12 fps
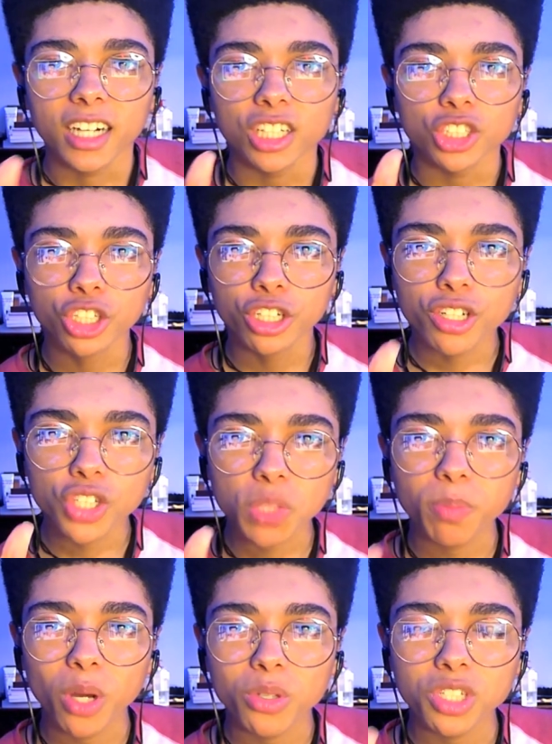You're
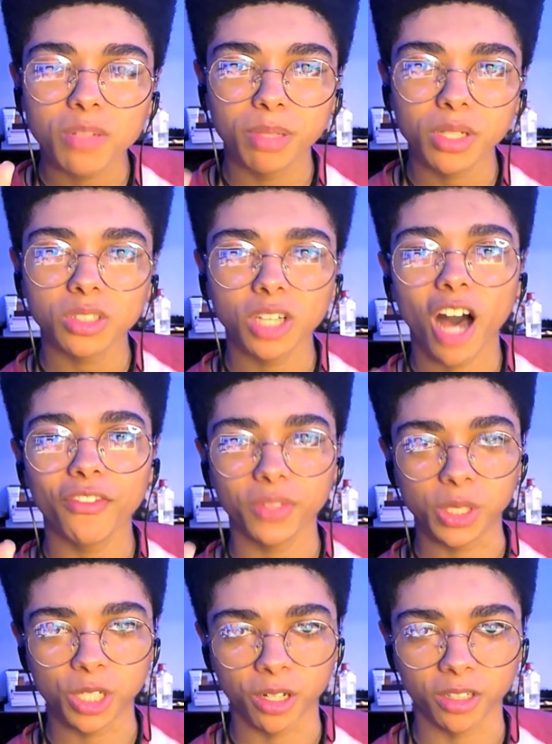supposed to build off
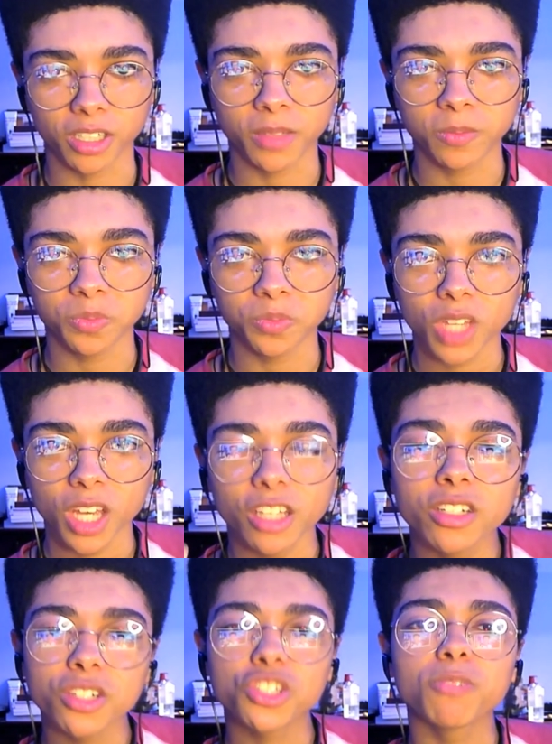each other.
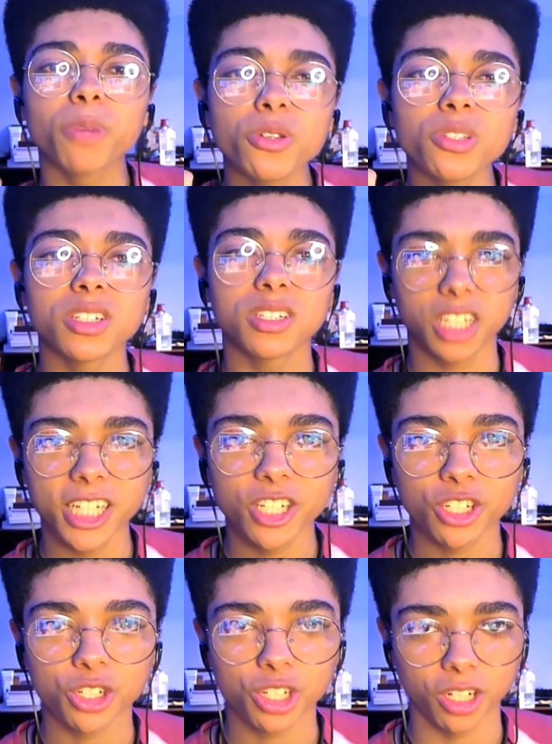You're supposed to teach
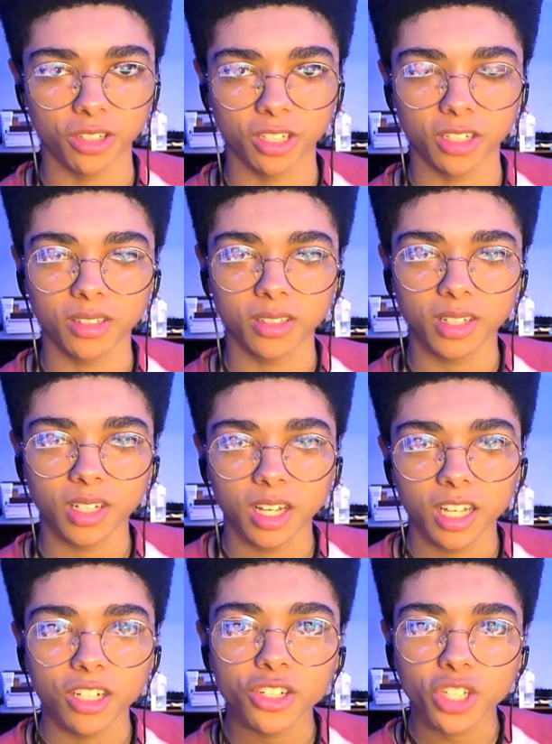each other.
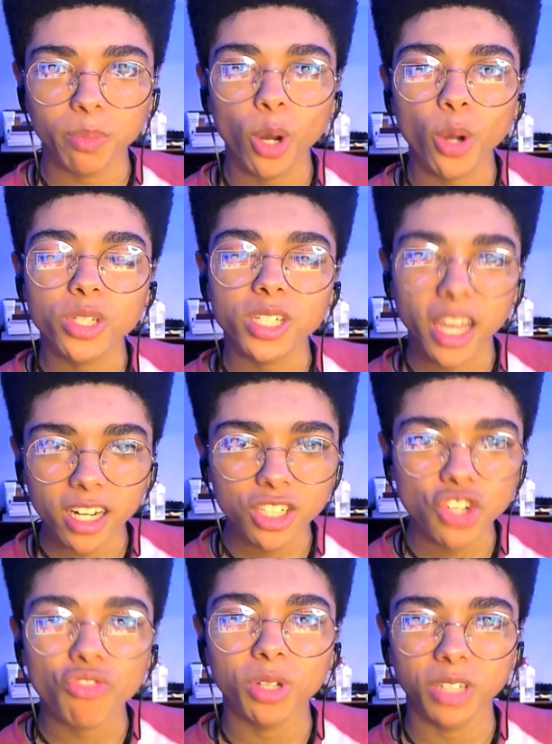You're supposed to get into
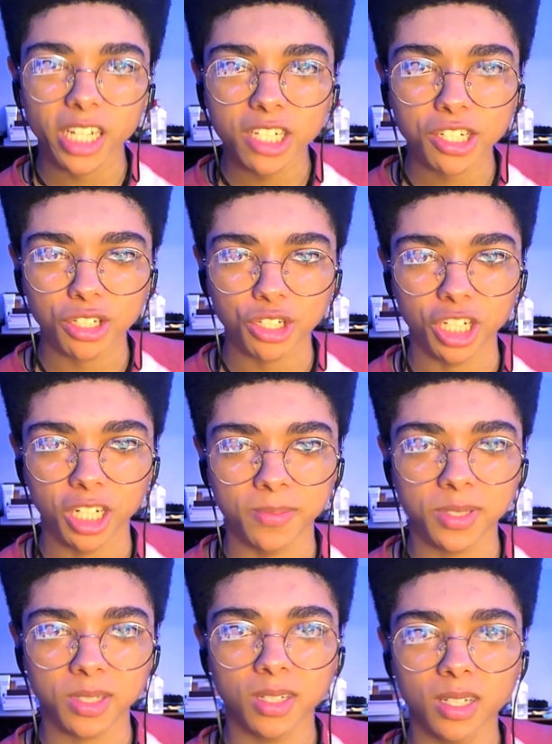
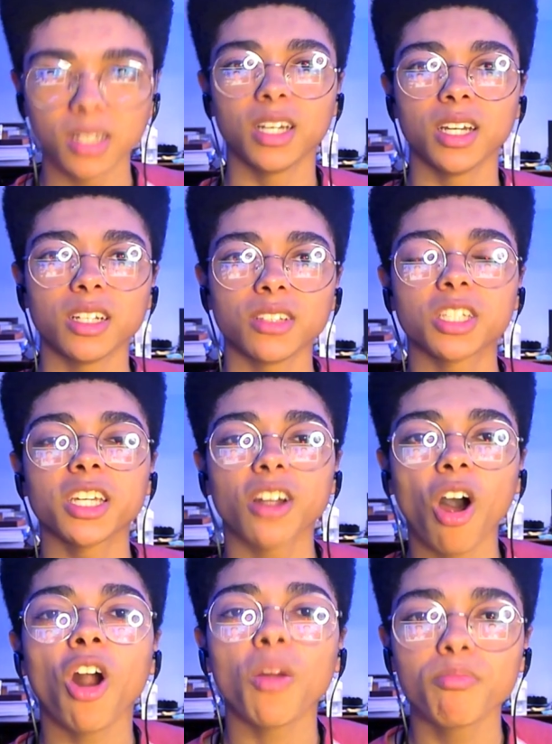relationships to get
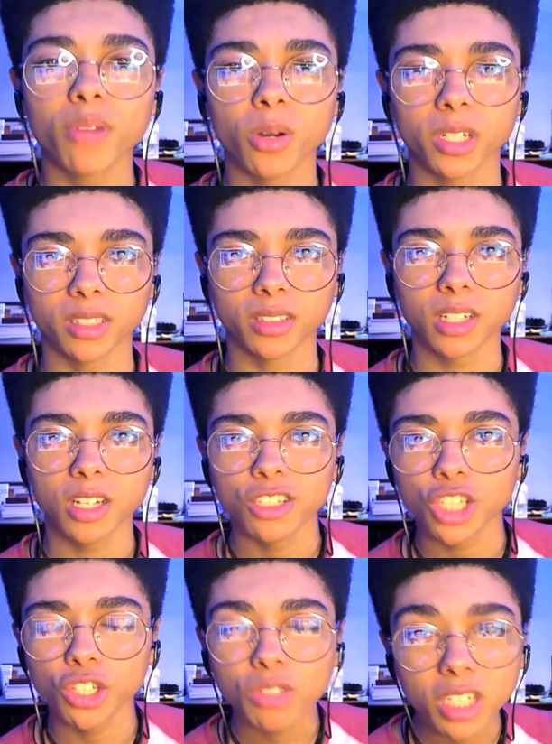heartbroken so
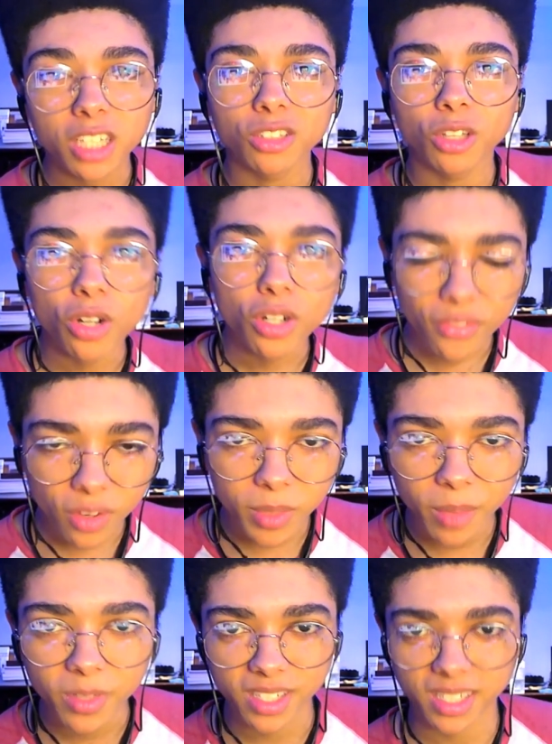you can learn from your
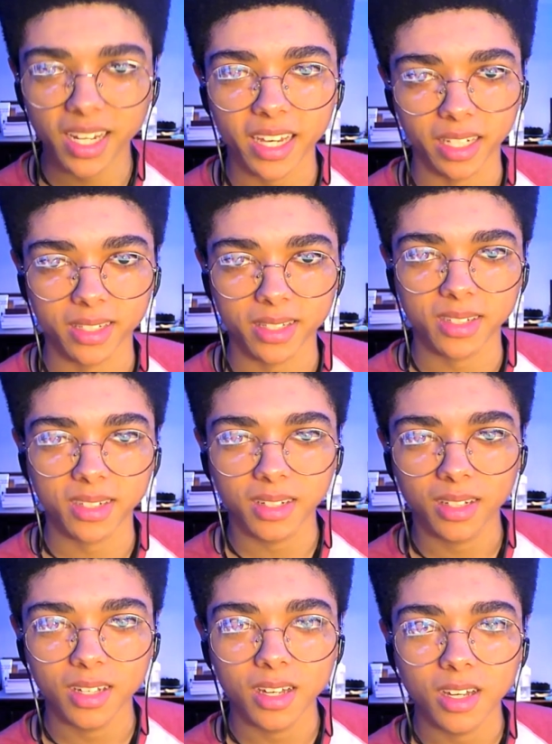mistakes.
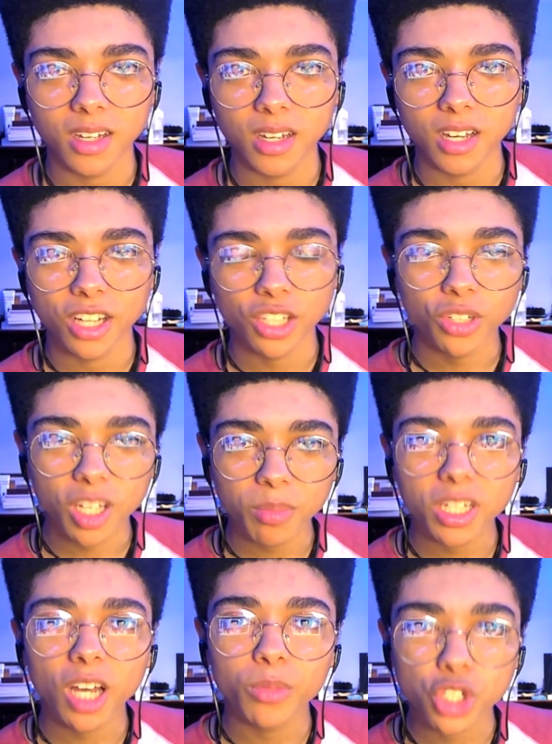So you can
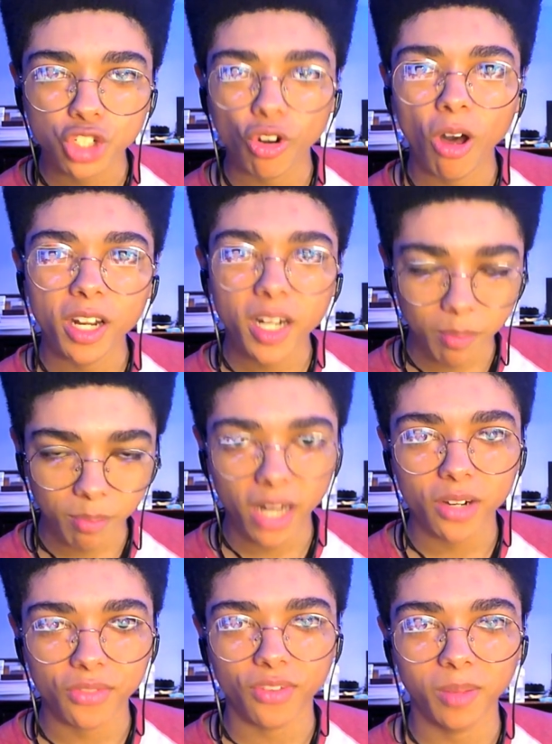become stronger and better
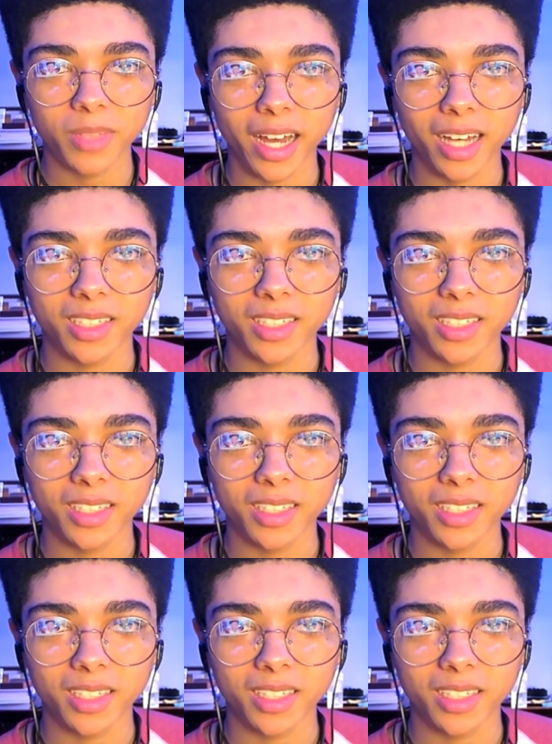from that.